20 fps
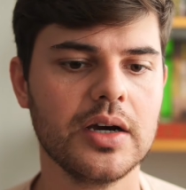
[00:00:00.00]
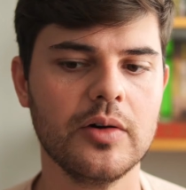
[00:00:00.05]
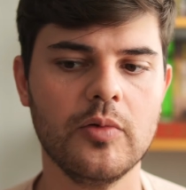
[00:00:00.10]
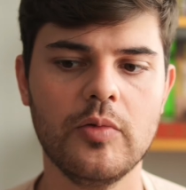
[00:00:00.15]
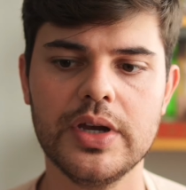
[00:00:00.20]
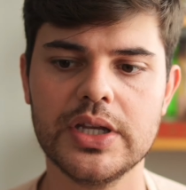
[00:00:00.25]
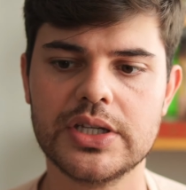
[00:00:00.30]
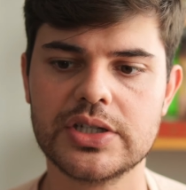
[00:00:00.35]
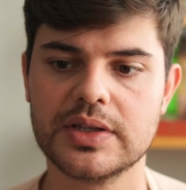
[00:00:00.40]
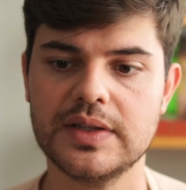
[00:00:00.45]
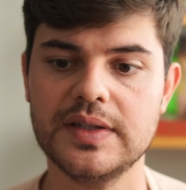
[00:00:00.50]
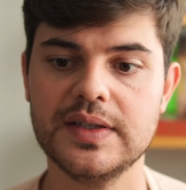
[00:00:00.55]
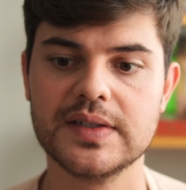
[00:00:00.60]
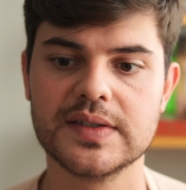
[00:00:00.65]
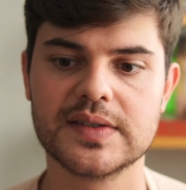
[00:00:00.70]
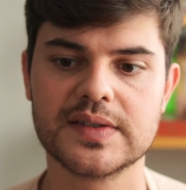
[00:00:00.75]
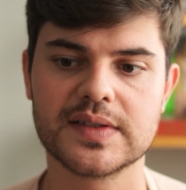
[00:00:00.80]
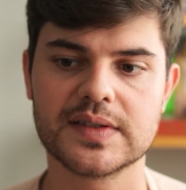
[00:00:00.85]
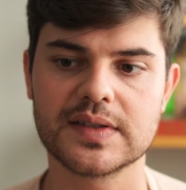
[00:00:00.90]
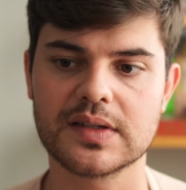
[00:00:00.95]
which
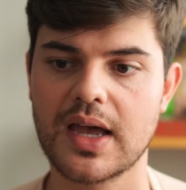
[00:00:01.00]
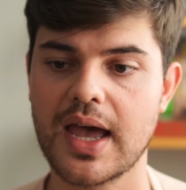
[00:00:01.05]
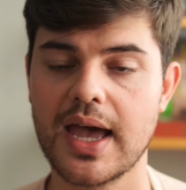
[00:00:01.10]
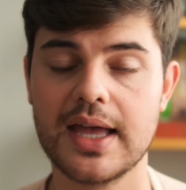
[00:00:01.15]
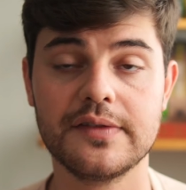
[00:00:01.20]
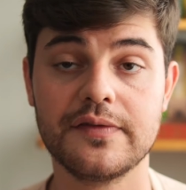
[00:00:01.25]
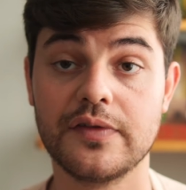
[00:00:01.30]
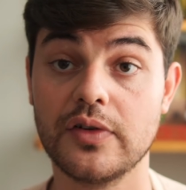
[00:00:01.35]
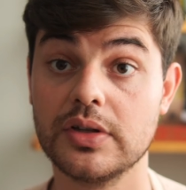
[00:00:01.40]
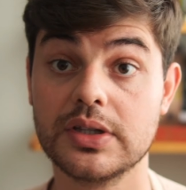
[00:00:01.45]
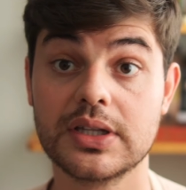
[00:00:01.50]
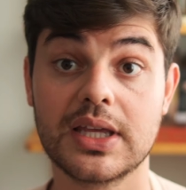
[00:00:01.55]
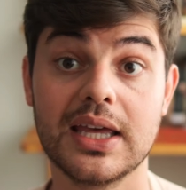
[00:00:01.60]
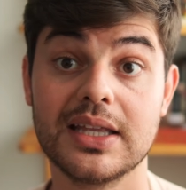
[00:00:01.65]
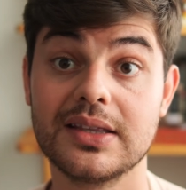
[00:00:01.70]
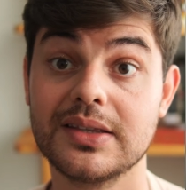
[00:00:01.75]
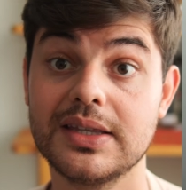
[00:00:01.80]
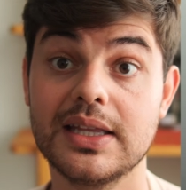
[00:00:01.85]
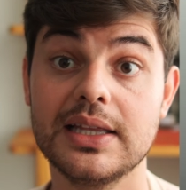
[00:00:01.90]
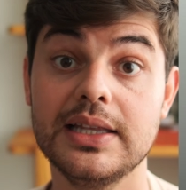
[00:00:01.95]
this headphone
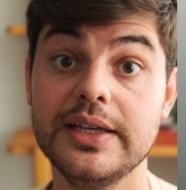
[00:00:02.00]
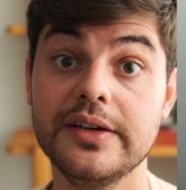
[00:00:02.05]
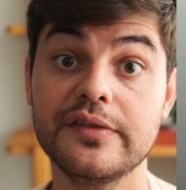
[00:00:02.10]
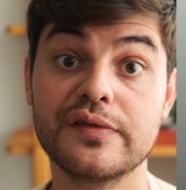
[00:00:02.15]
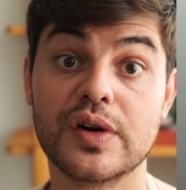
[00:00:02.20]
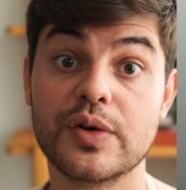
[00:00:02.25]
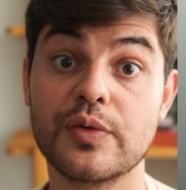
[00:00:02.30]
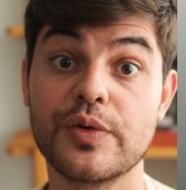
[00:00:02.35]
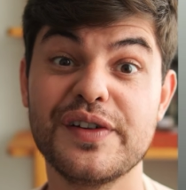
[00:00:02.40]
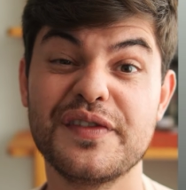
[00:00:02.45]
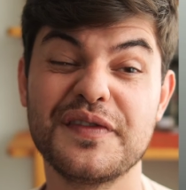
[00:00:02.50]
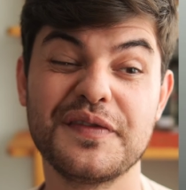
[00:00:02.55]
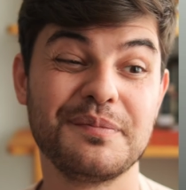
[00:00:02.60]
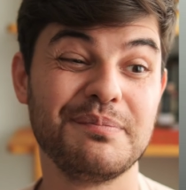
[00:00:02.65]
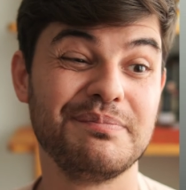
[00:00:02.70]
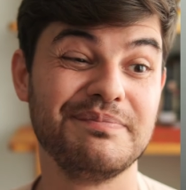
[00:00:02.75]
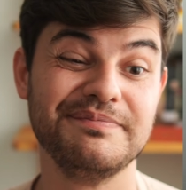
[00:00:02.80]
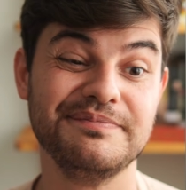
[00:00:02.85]
can deliver with,